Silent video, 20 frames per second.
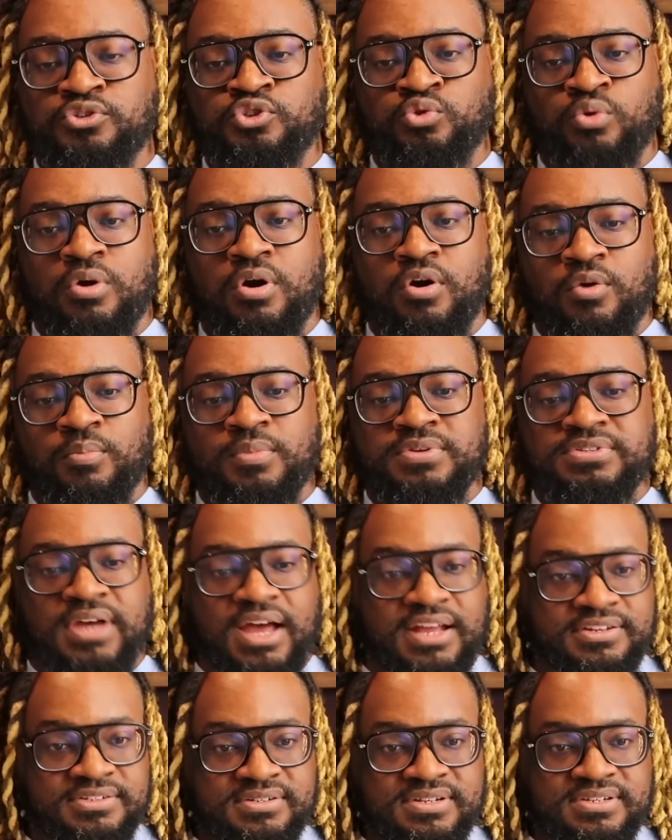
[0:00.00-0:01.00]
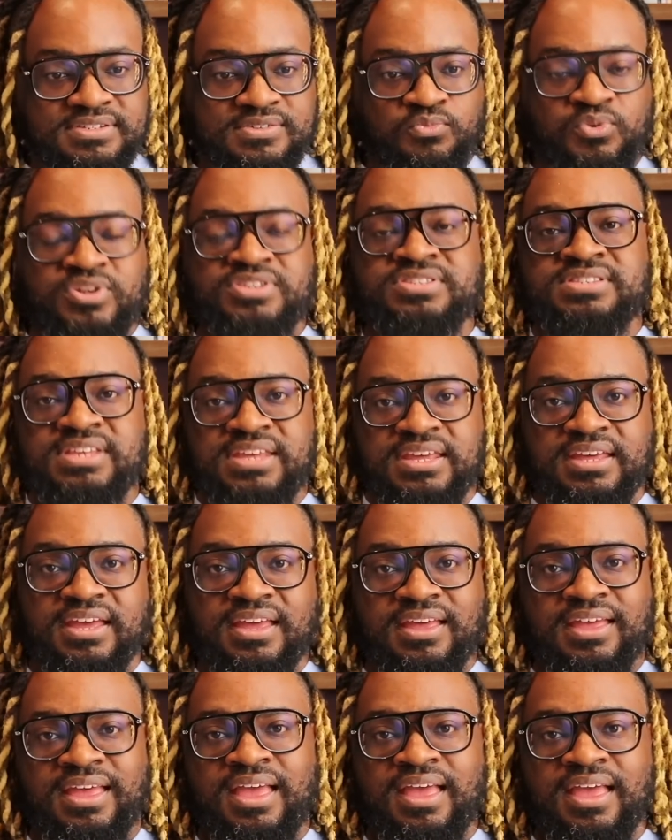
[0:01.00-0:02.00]
strong misogynists. We see
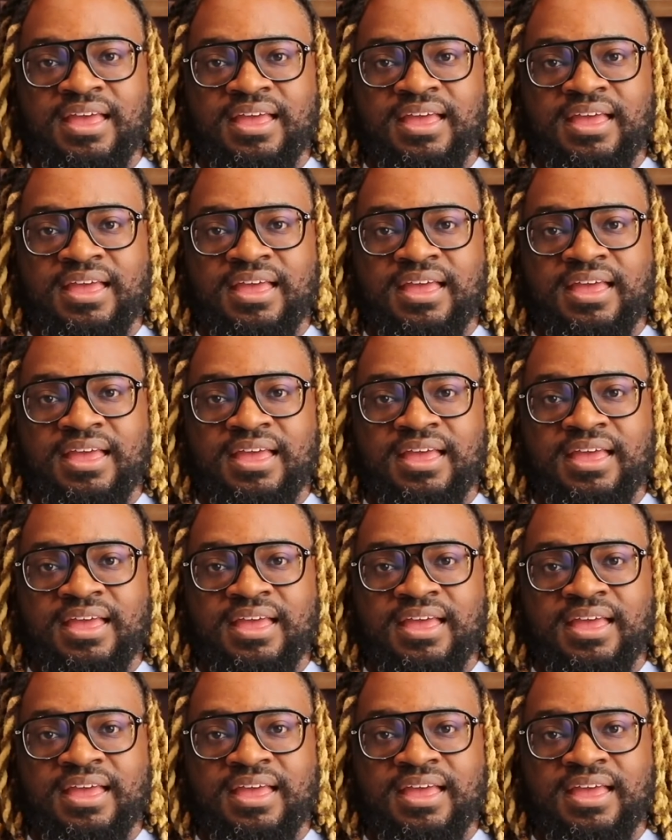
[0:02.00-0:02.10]
it.